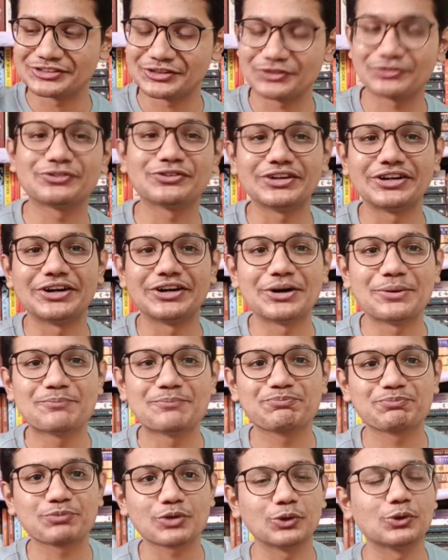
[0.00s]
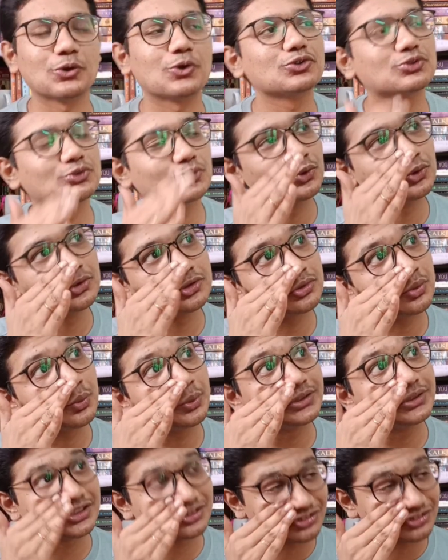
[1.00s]
Lost Souls with Jace,
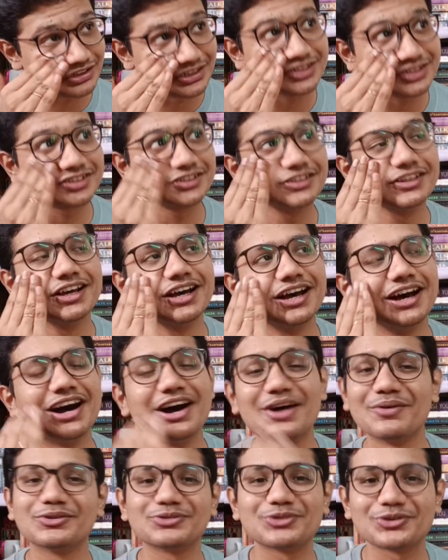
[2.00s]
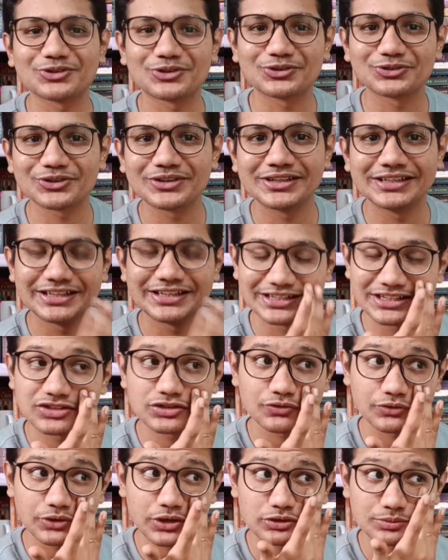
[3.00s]
which was also hilarious if you ask me. I
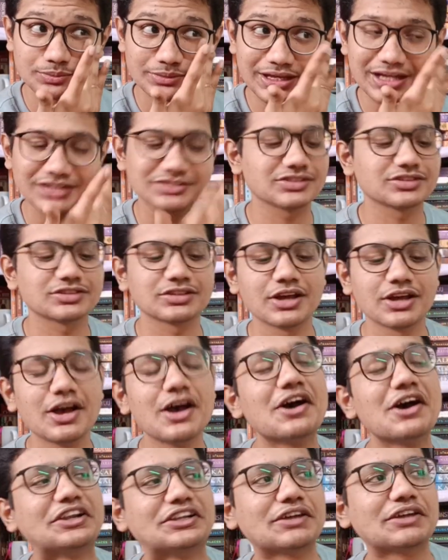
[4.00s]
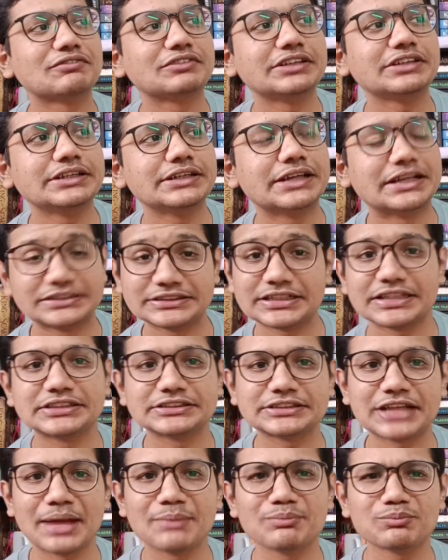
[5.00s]
just loved the entire time. So
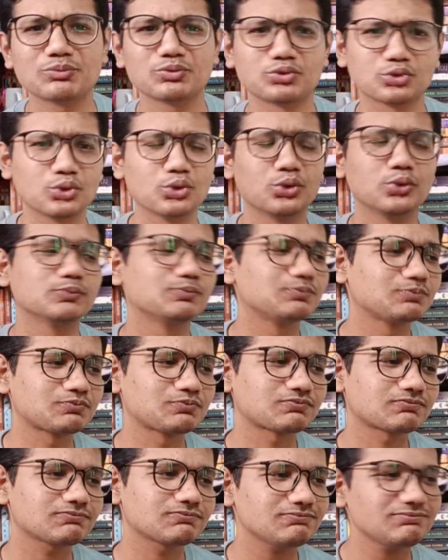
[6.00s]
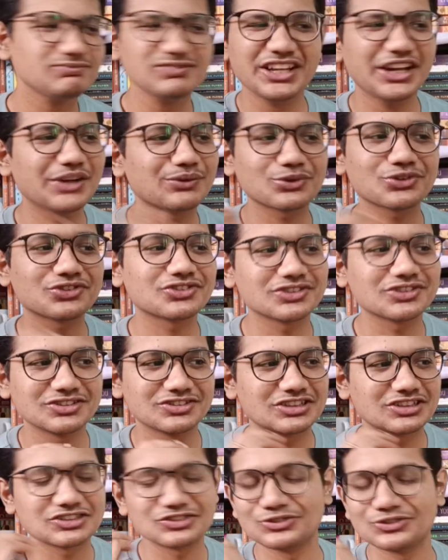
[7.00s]
it was just so, so
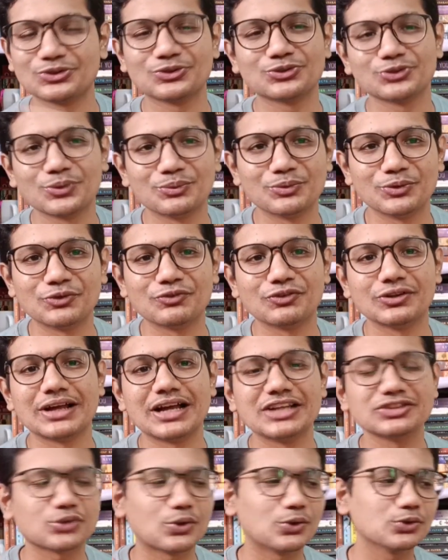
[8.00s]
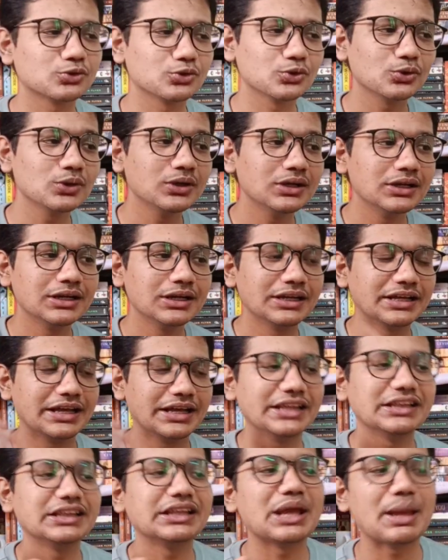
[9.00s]
beautiful, guys. Also, in the
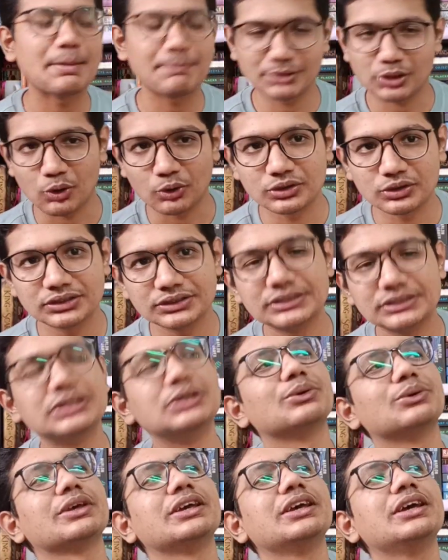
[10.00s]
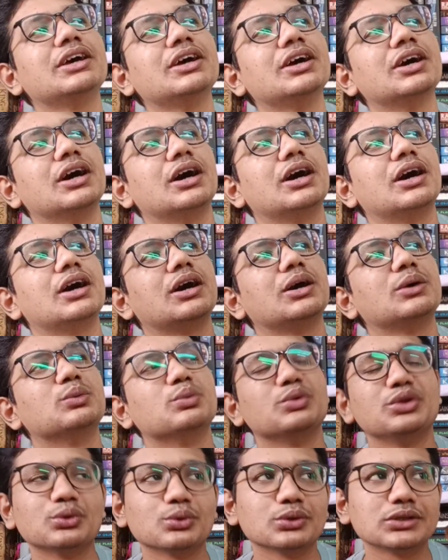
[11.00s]
epilogue, okay, we know that
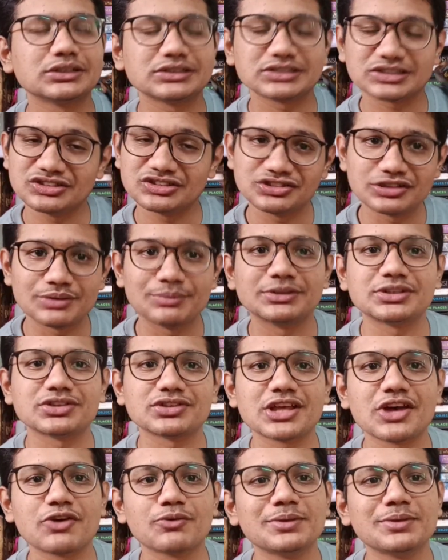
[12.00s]
Jem and Tessa have been married,